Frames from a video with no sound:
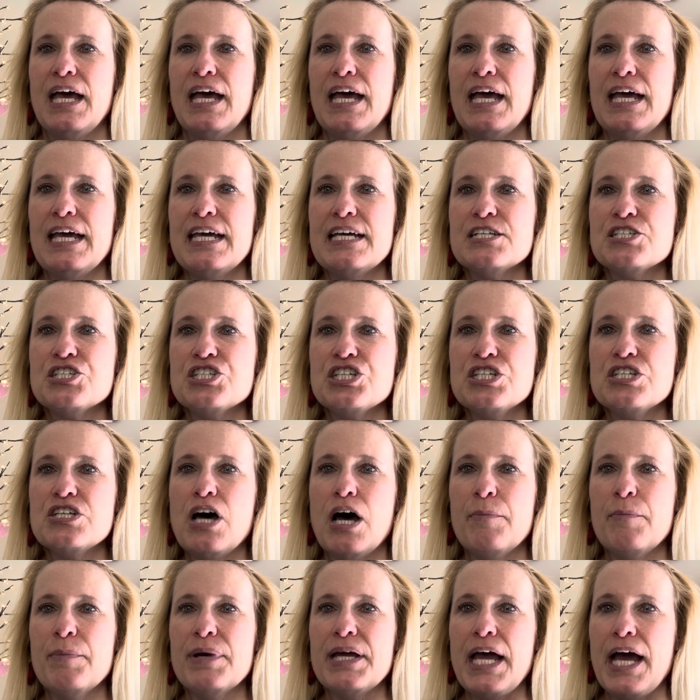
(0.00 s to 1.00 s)
and she
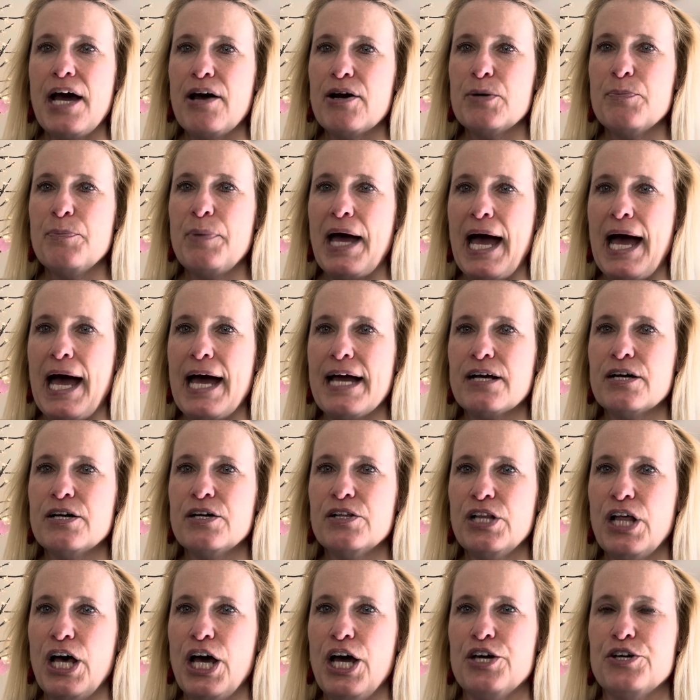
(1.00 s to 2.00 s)
taught me how to pack
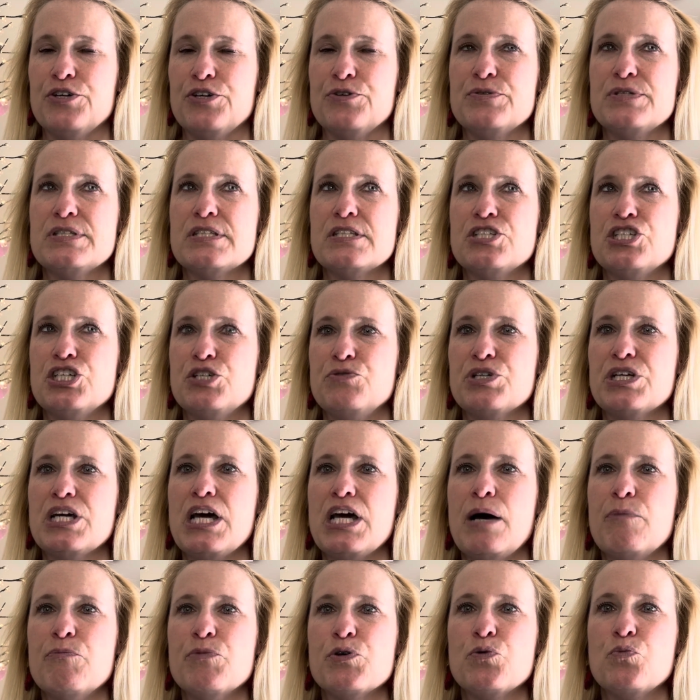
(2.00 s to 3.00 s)
clothes. She would
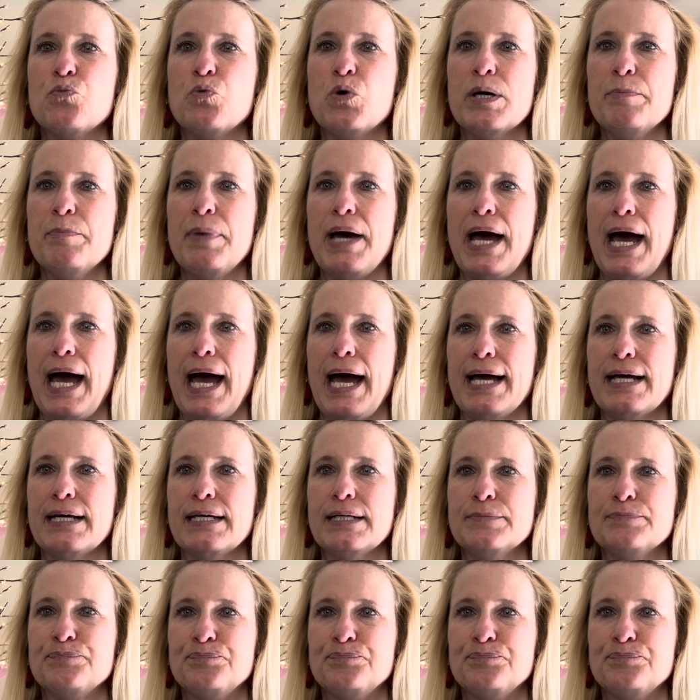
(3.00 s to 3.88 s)
come with one bag,